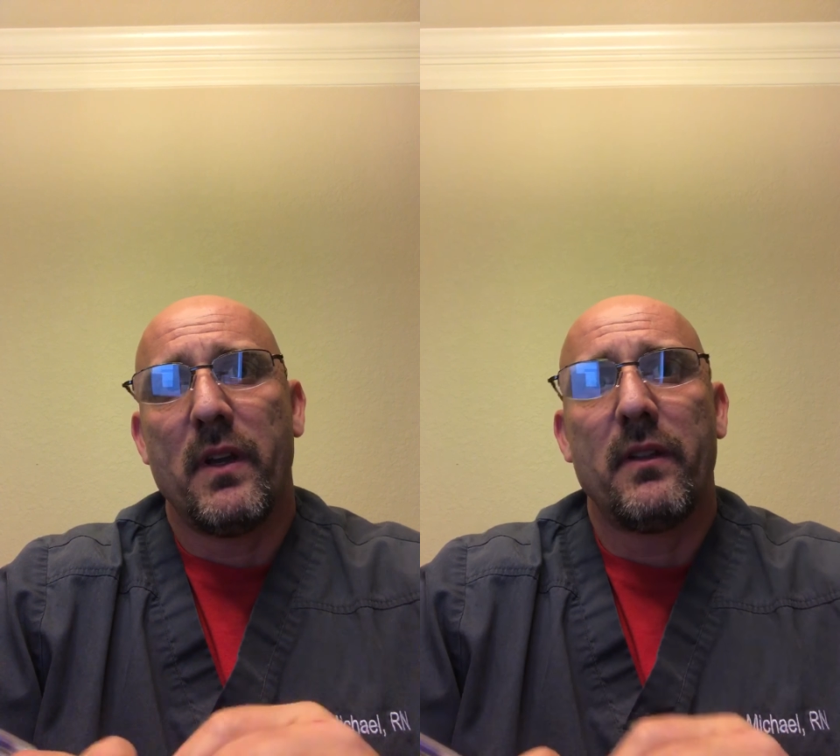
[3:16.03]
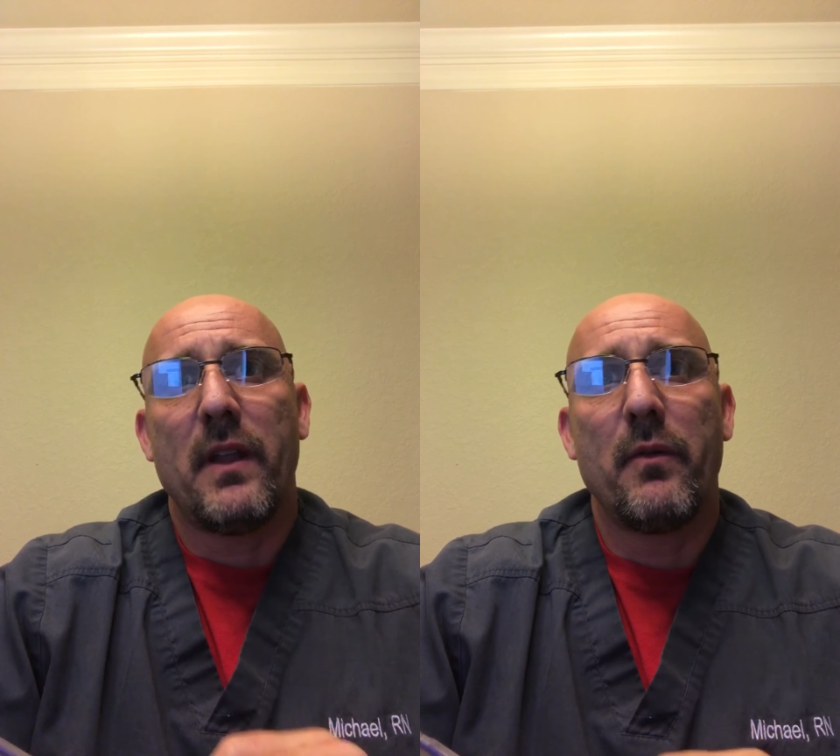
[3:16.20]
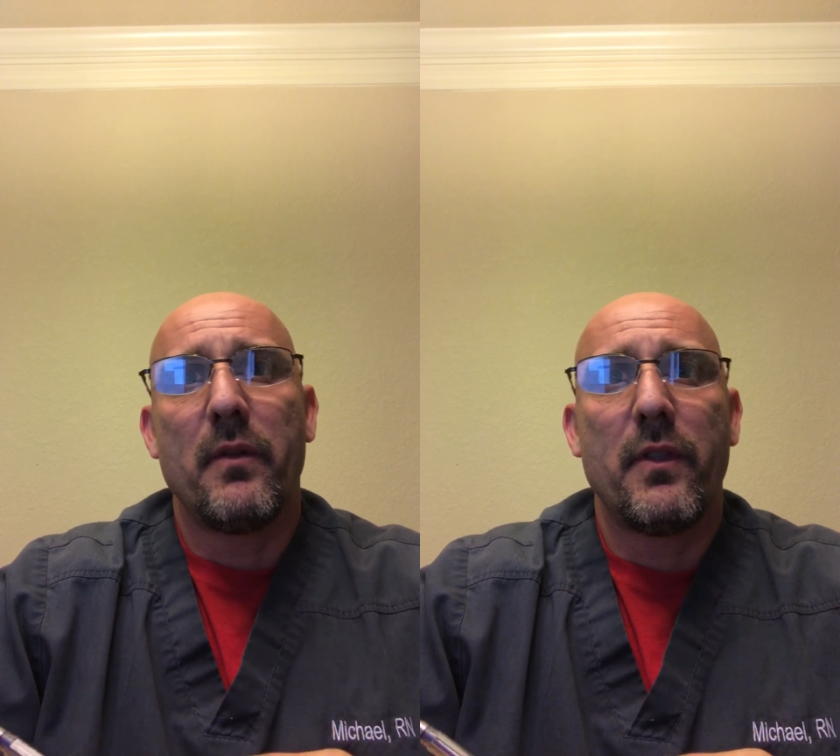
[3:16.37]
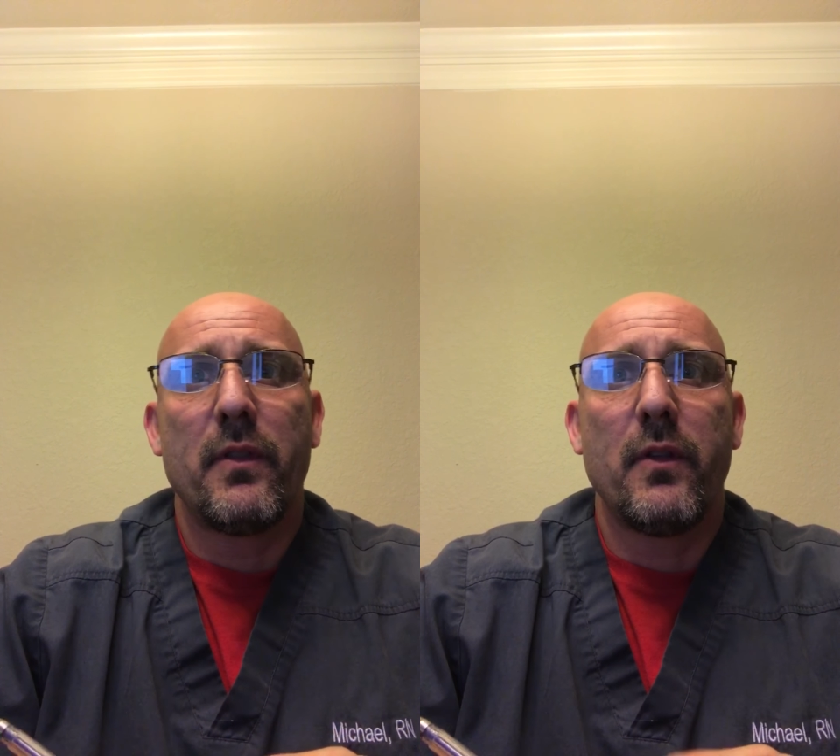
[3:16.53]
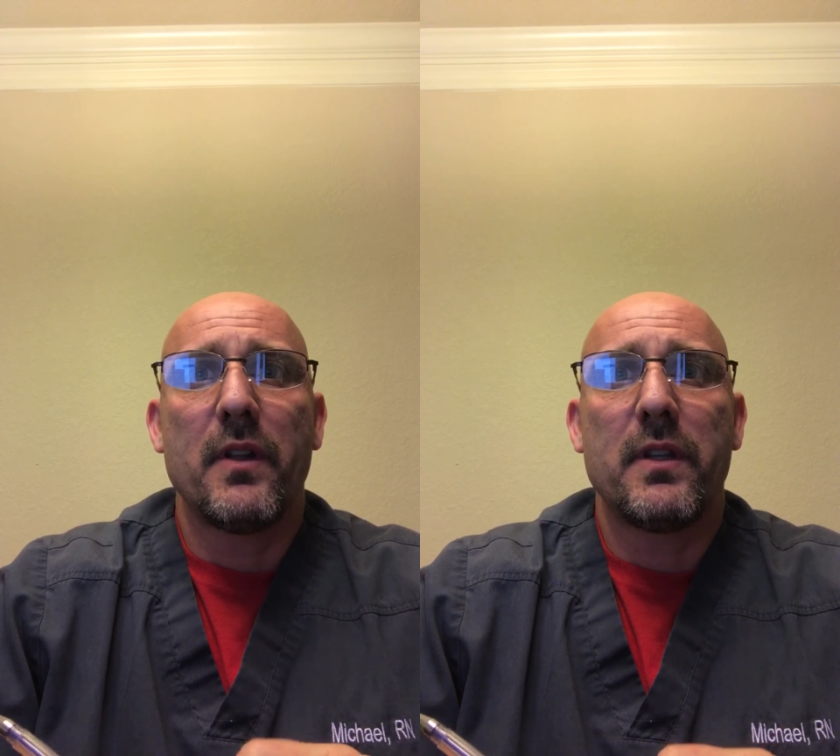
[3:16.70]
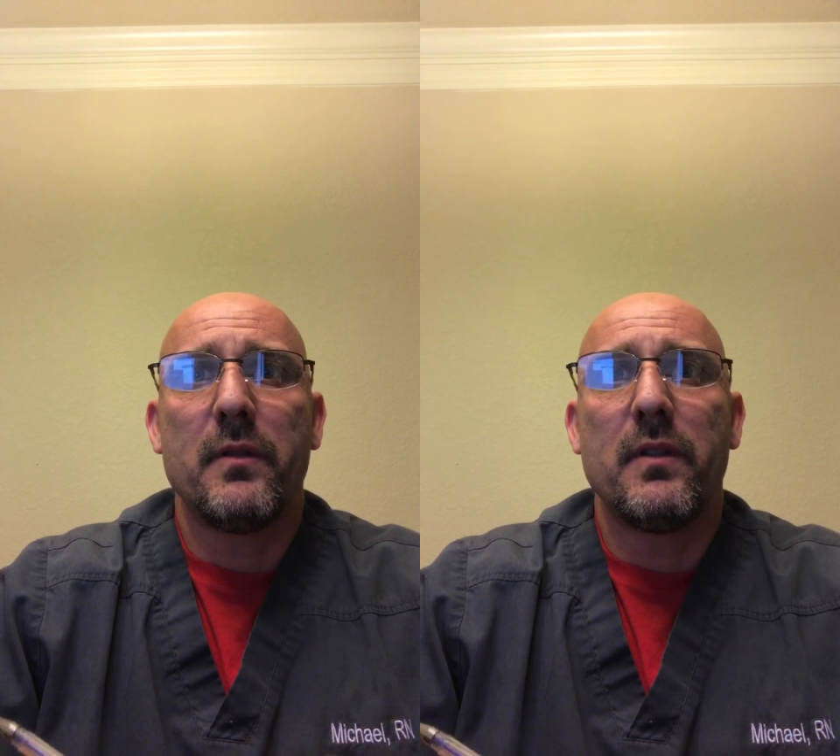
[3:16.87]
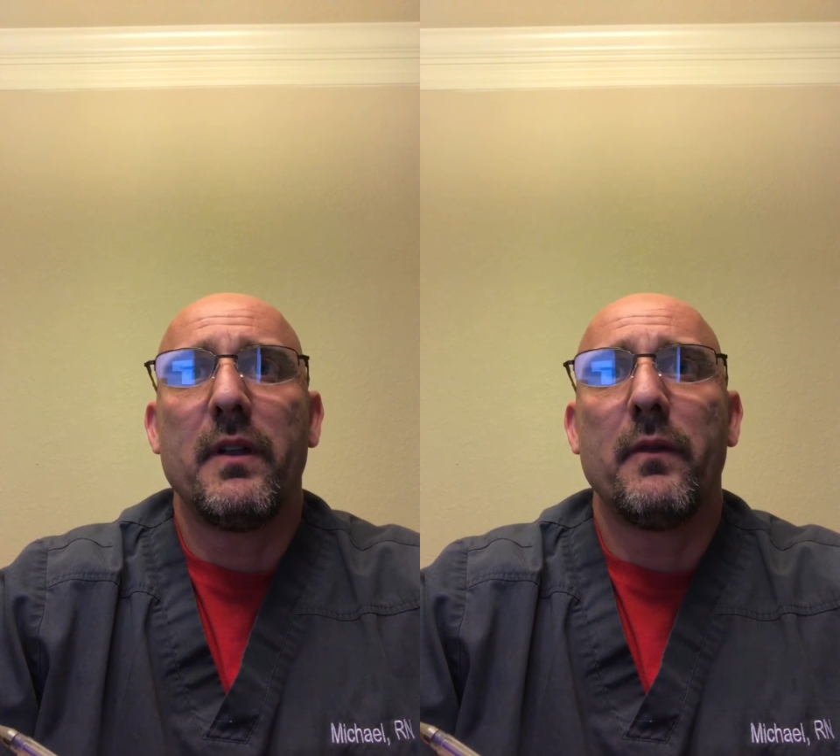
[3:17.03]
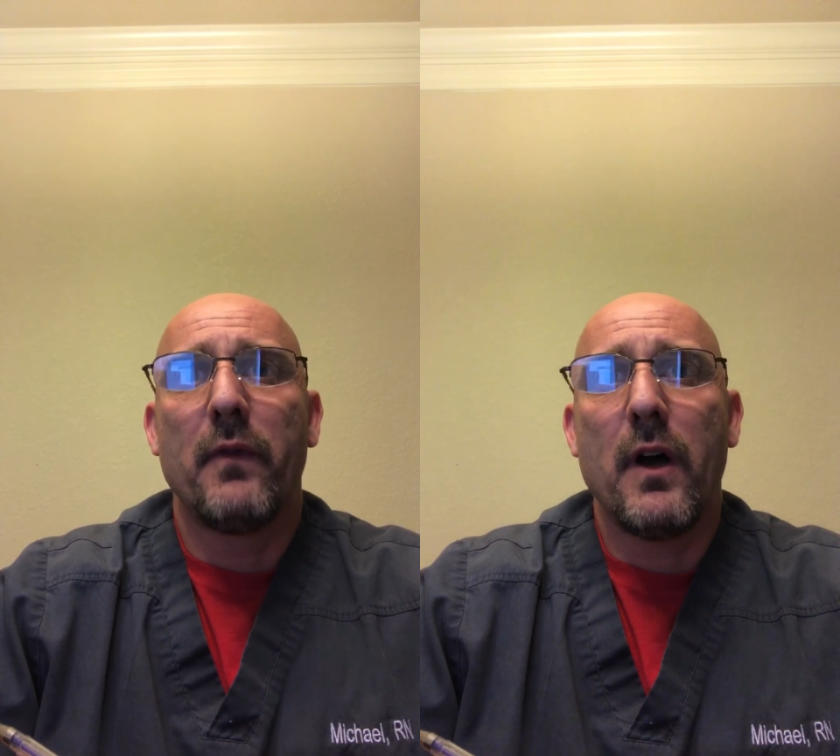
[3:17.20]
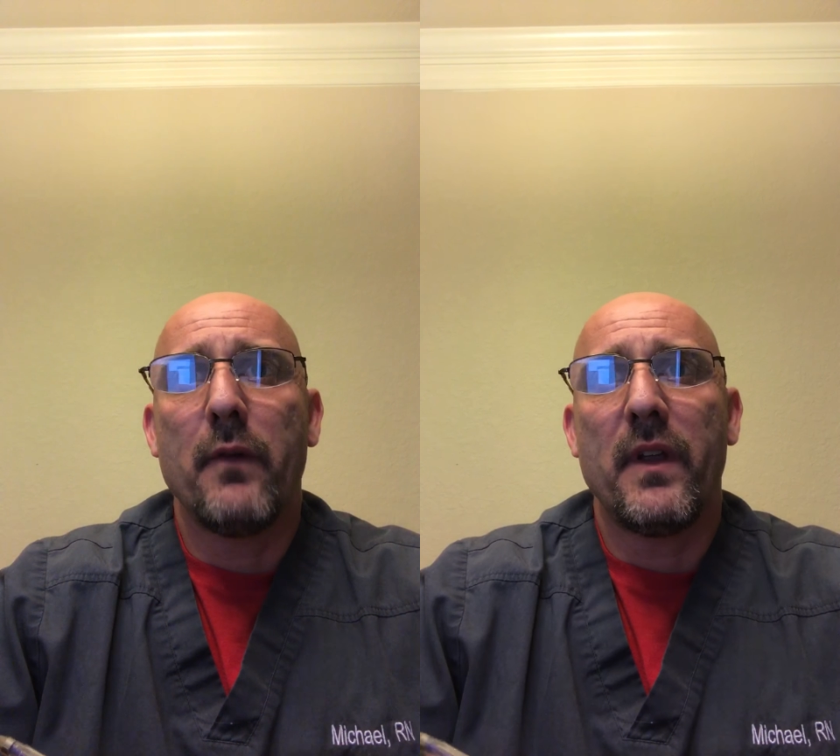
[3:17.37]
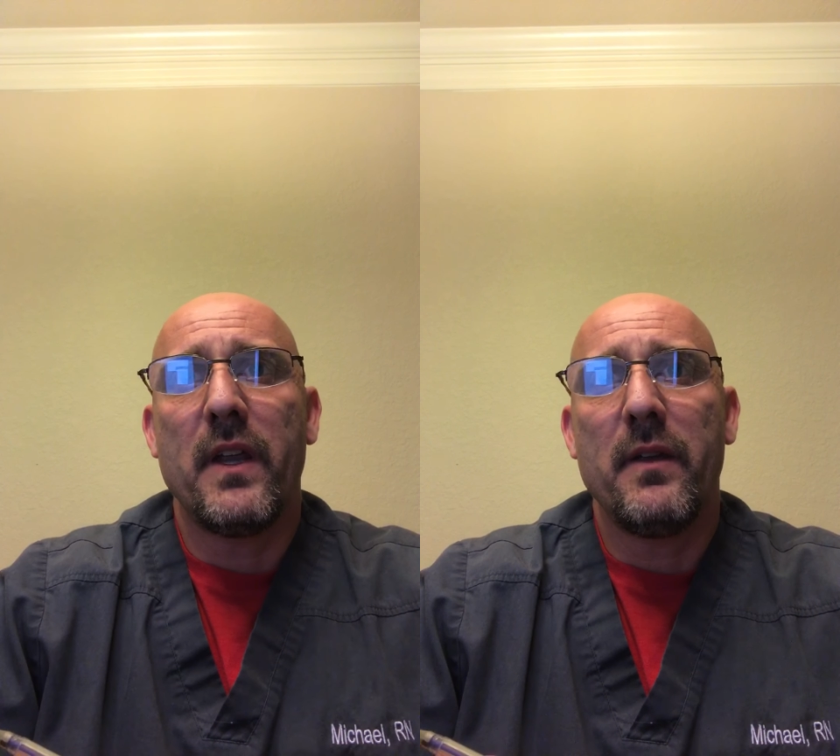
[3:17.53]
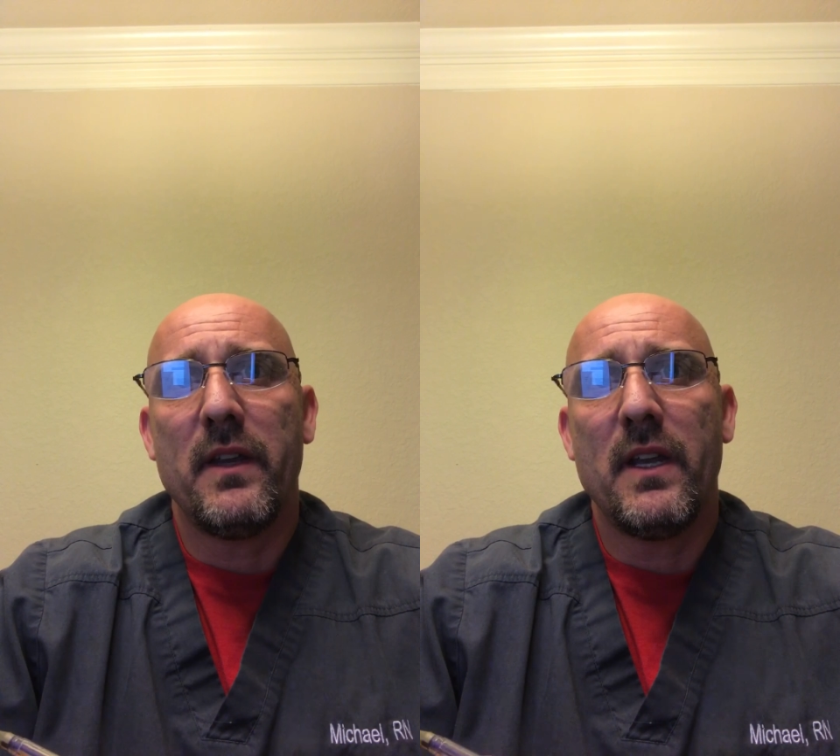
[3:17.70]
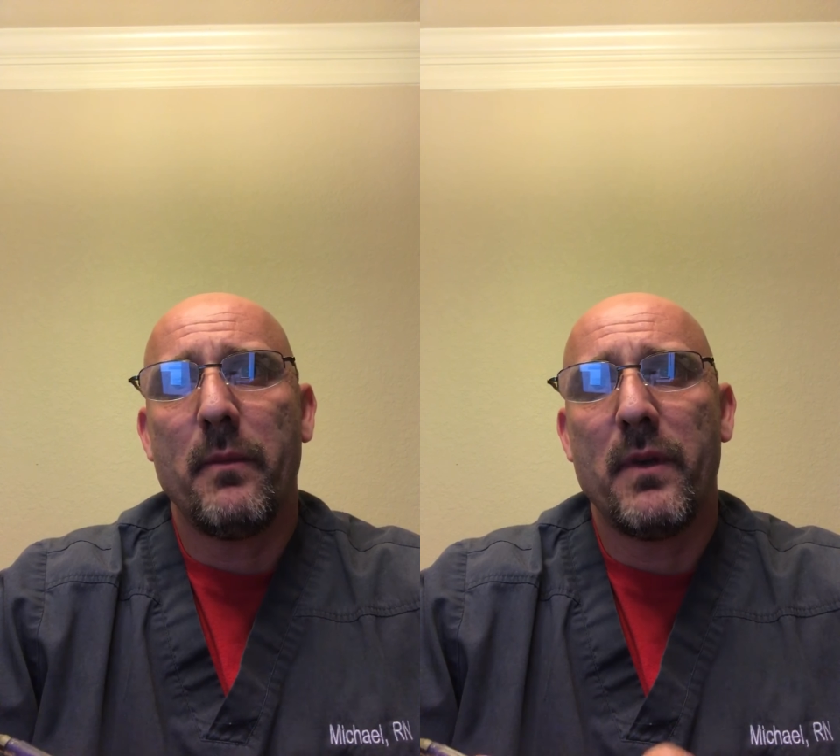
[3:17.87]
they would thought to involve
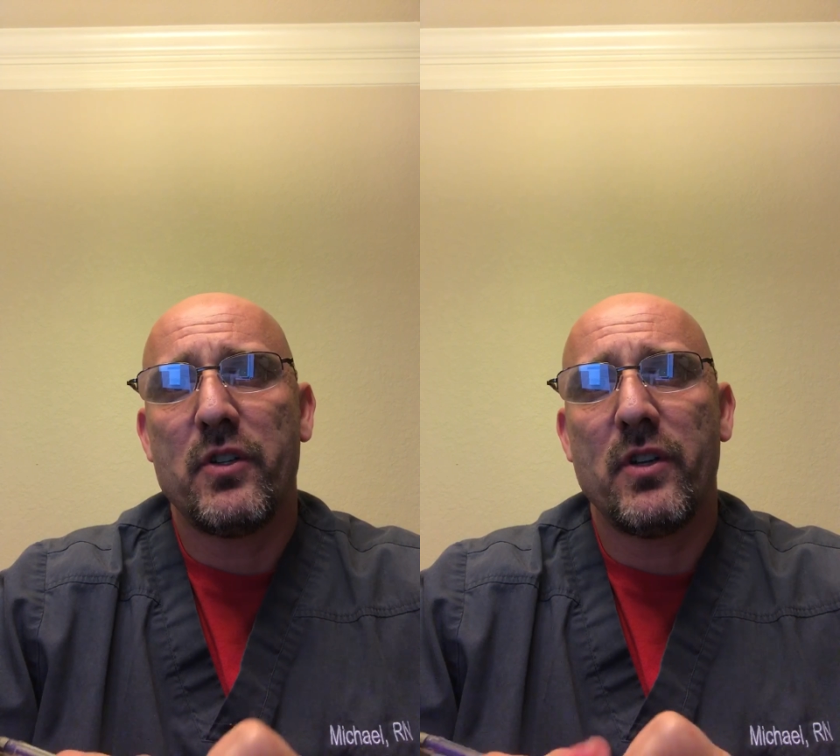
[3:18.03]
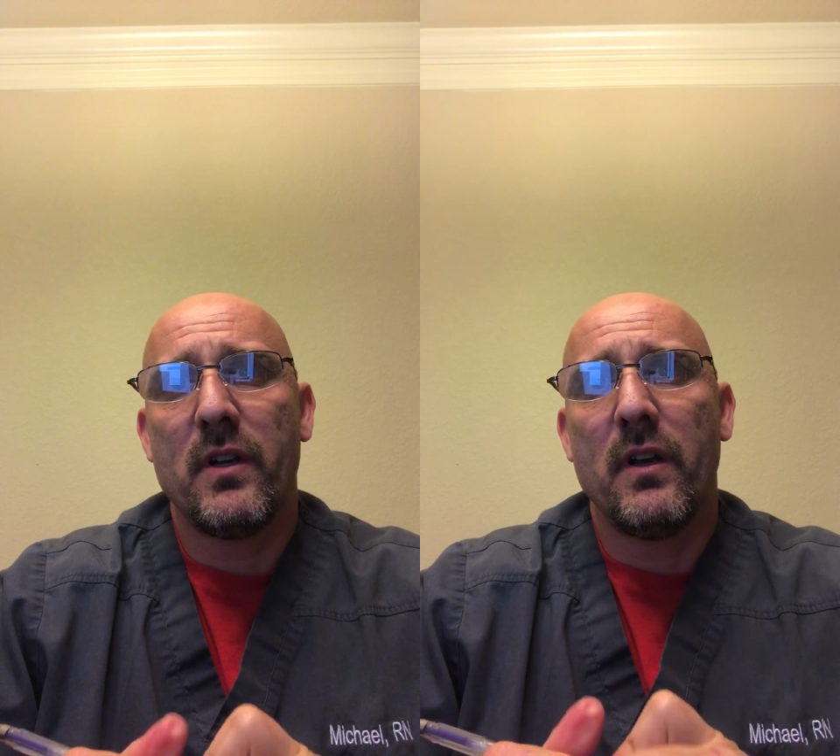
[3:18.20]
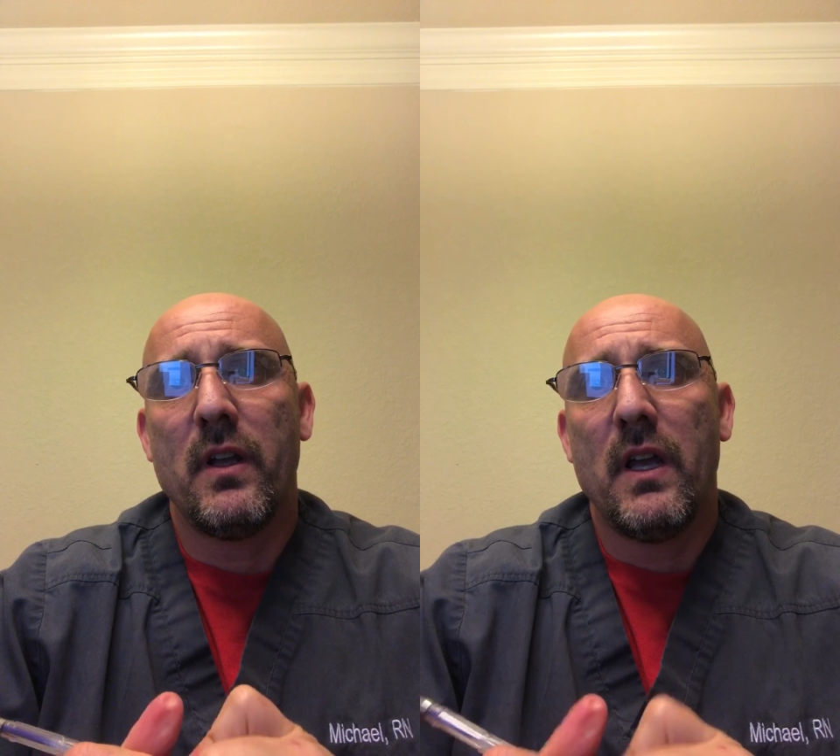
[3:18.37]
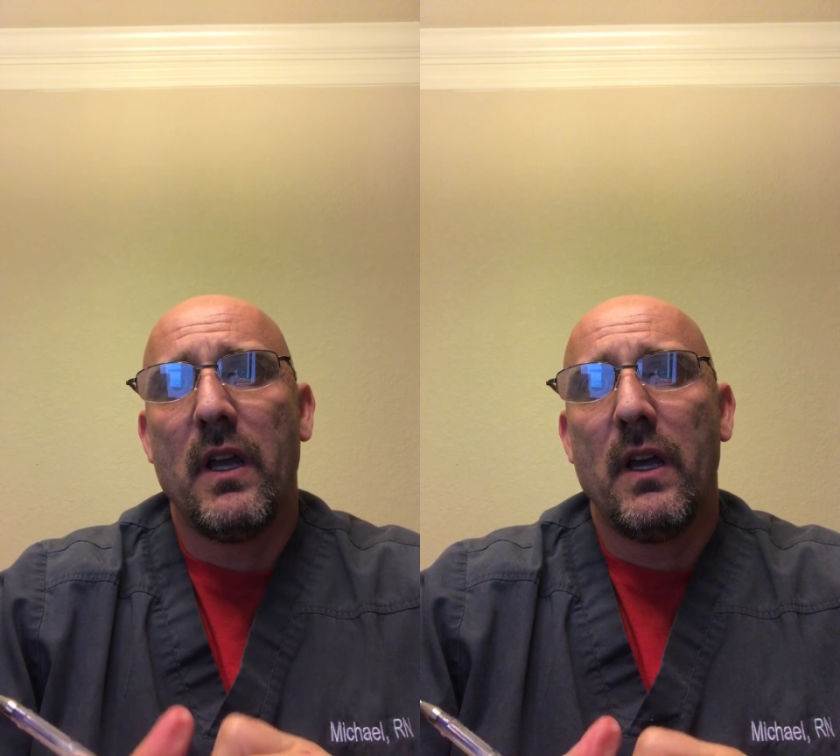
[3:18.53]
inhibition